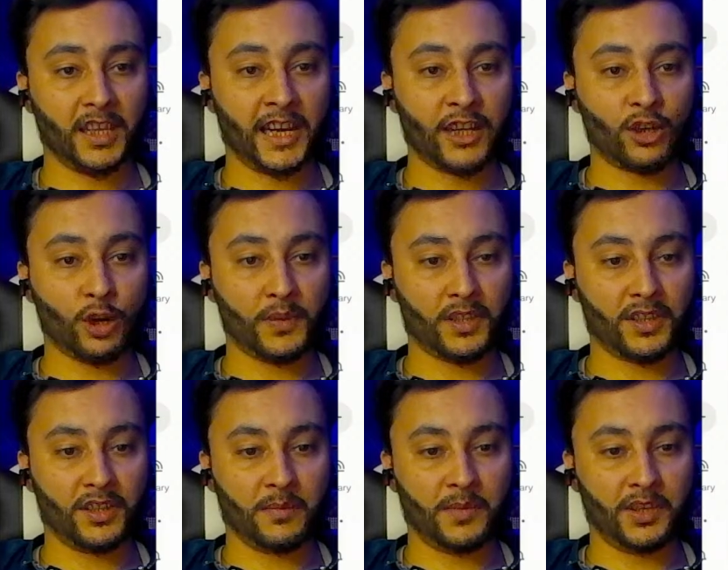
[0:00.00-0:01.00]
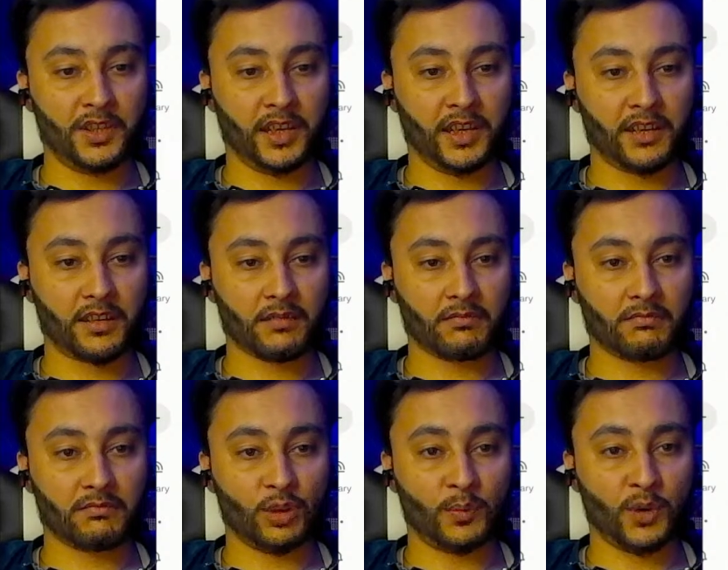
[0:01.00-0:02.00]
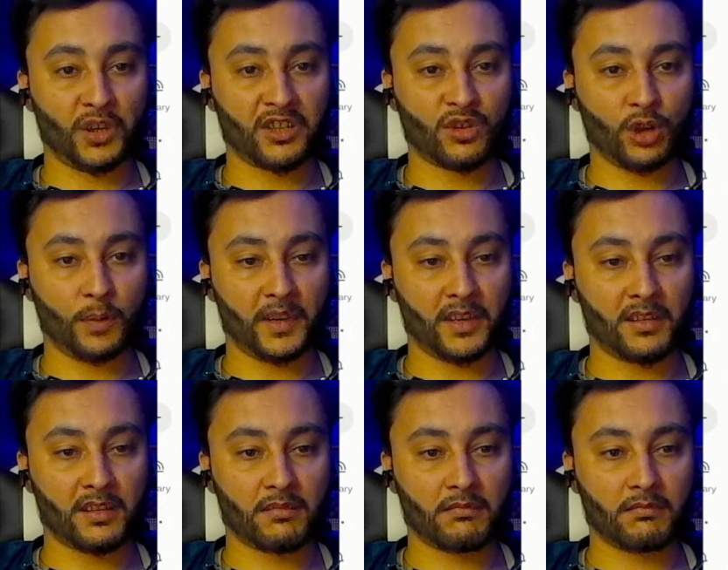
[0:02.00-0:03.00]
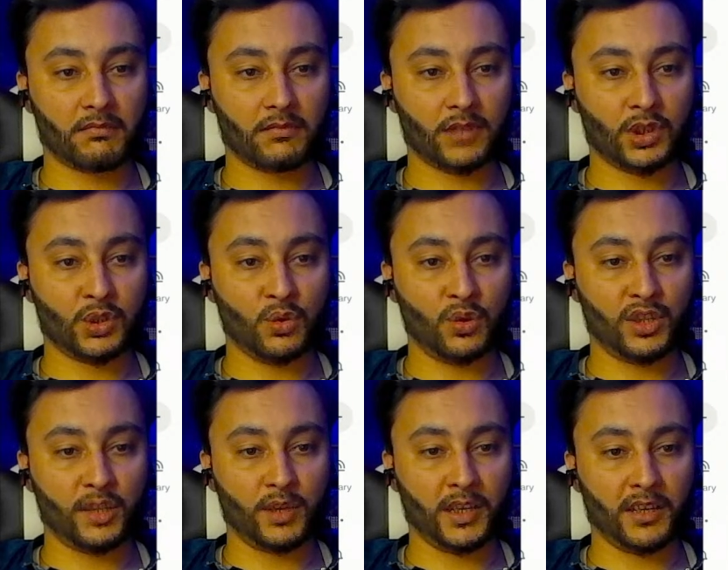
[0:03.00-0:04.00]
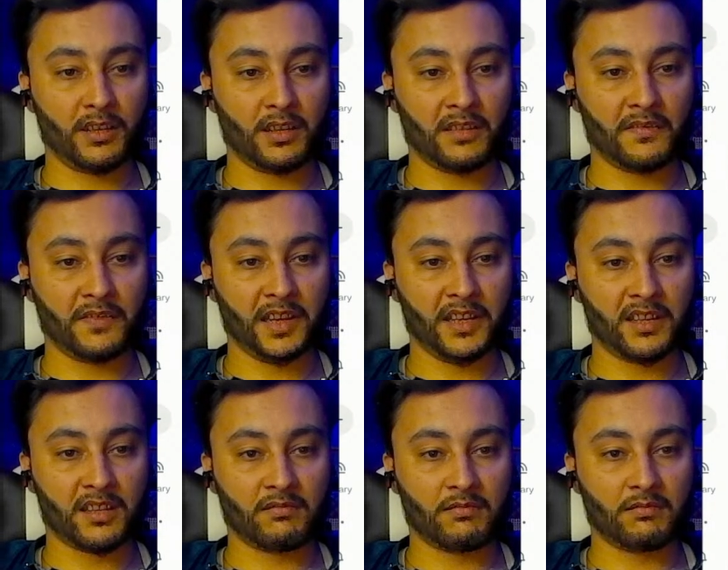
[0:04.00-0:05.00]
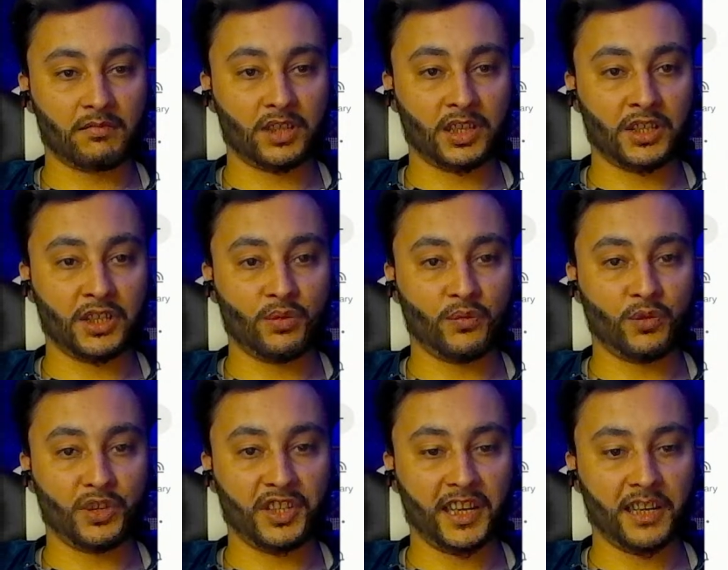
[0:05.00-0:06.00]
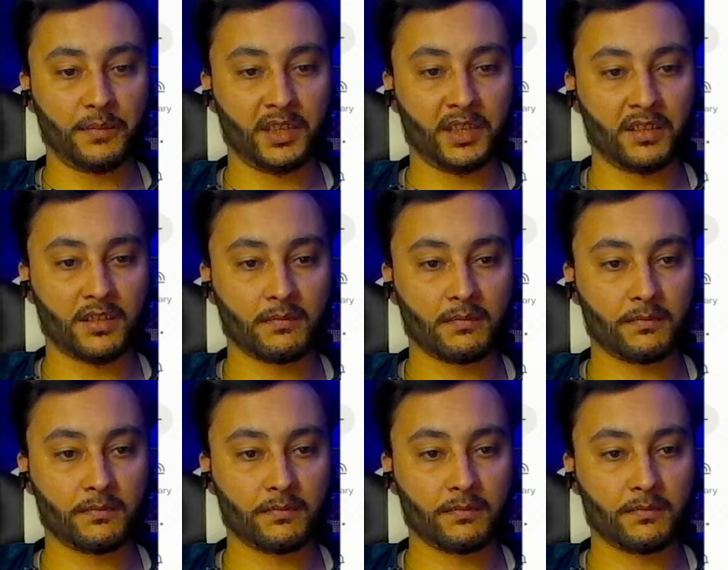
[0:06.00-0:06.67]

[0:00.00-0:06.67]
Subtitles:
AI topics intermediate. Robotics topics, tool simulators, phase 30 to 48 months.